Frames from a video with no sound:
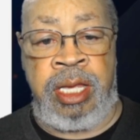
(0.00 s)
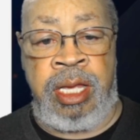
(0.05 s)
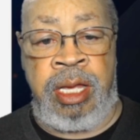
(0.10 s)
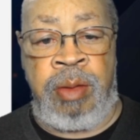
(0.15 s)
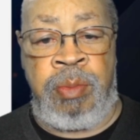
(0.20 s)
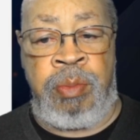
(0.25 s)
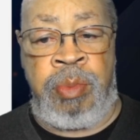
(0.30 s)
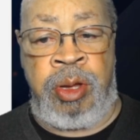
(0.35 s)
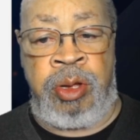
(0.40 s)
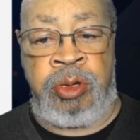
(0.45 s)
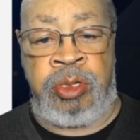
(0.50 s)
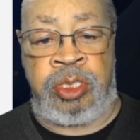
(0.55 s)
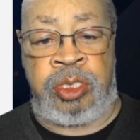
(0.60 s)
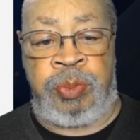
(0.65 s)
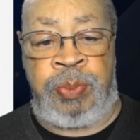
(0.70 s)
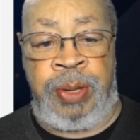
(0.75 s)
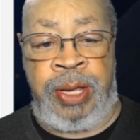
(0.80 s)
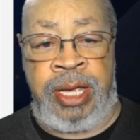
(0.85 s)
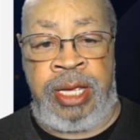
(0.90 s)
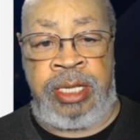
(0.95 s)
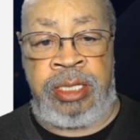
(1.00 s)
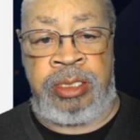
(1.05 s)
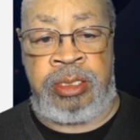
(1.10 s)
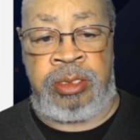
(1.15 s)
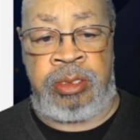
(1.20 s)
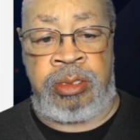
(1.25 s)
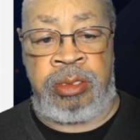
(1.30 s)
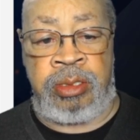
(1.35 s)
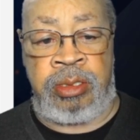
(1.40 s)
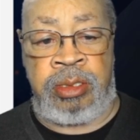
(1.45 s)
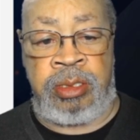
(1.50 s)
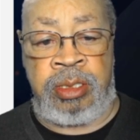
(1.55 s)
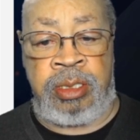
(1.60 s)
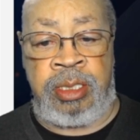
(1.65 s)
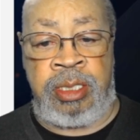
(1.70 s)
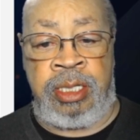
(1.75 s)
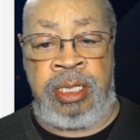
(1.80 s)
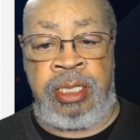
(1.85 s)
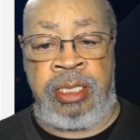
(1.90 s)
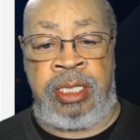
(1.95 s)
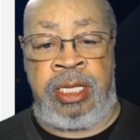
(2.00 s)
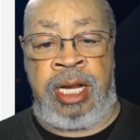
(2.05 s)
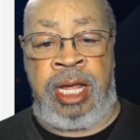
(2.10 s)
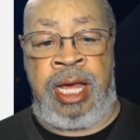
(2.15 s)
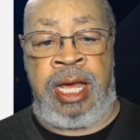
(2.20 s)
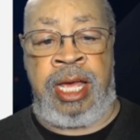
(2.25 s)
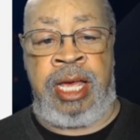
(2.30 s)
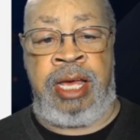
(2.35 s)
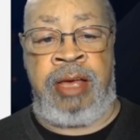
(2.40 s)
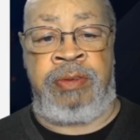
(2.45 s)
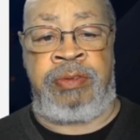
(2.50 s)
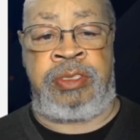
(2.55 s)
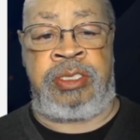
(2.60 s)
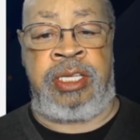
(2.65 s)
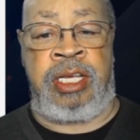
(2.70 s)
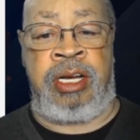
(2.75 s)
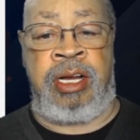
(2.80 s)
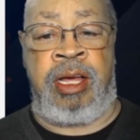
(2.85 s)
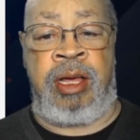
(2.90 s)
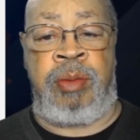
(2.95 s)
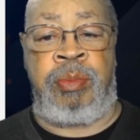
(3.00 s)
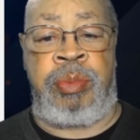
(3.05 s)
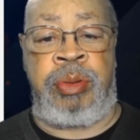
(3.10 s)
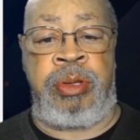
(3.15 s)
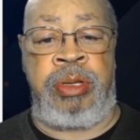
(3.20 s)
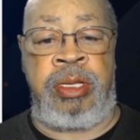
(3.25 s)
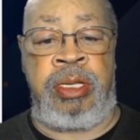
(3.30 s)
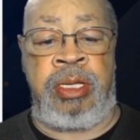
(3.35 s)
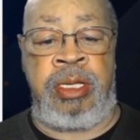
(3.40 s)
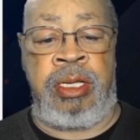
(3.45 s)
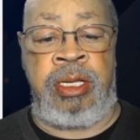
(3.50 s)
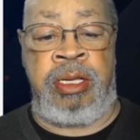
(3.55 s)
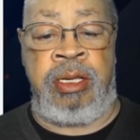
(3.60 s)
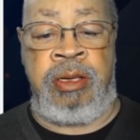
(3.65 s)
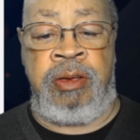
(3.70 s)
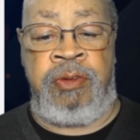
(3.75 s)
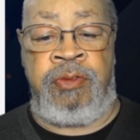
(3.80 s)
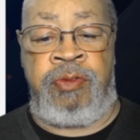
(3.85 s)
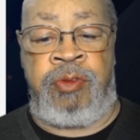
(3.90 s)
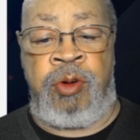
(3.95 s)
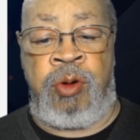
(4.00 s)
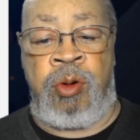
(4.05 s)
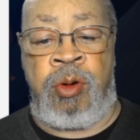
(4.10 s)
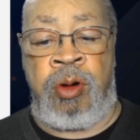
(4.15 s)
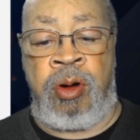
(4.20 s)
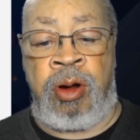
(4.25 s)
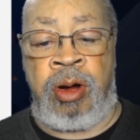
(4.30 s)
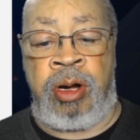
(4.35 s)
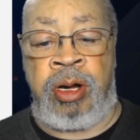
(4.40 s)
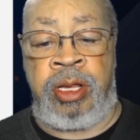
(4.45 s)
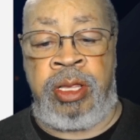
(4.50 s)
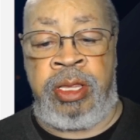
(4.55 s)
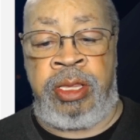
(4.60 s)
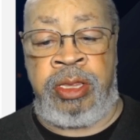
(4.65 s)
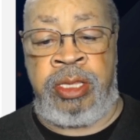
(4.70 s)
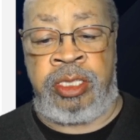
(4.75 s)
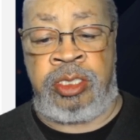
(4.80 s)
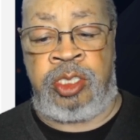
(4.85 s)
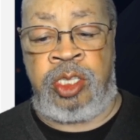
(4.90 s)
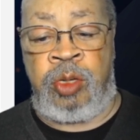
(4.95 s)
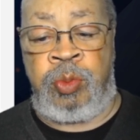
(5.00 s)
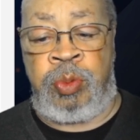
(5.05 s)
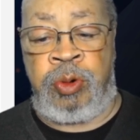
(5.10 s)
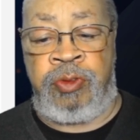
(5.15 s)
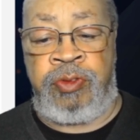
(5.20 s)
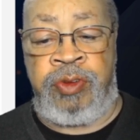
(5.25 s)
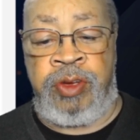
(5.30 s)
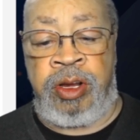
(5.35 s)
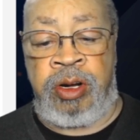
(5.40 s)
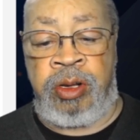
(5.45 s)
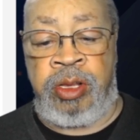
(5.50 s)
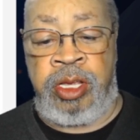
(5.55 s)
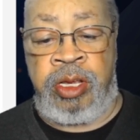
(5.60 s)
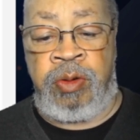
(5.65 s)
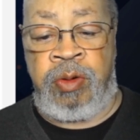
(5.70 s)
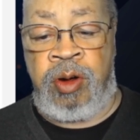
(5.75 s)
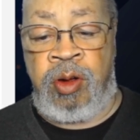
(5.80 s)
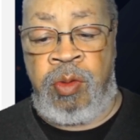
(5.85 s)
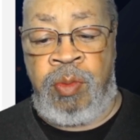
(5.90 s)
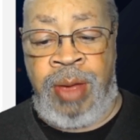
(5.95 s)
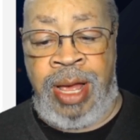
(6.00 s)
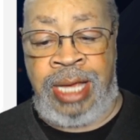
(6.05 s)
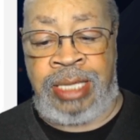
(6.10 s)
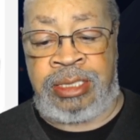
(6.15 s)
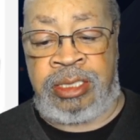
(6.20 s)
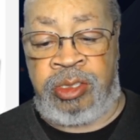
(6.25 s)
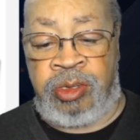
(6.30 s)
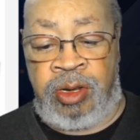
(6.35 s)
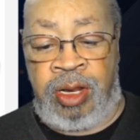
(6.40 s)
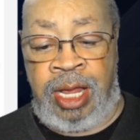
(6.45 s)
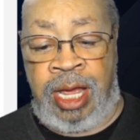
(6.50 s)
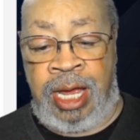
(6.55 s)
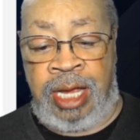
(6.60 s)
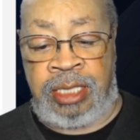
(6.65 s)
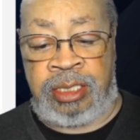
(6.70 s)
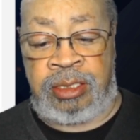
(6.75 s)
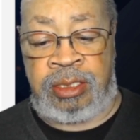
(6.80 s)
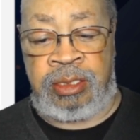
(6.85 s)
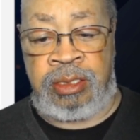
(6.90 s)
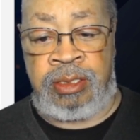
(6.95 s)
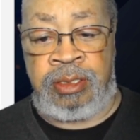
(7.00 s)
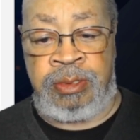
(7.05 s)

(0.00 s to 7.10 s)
bonus page that I have set up for the Super Funnel Hero Masterclass.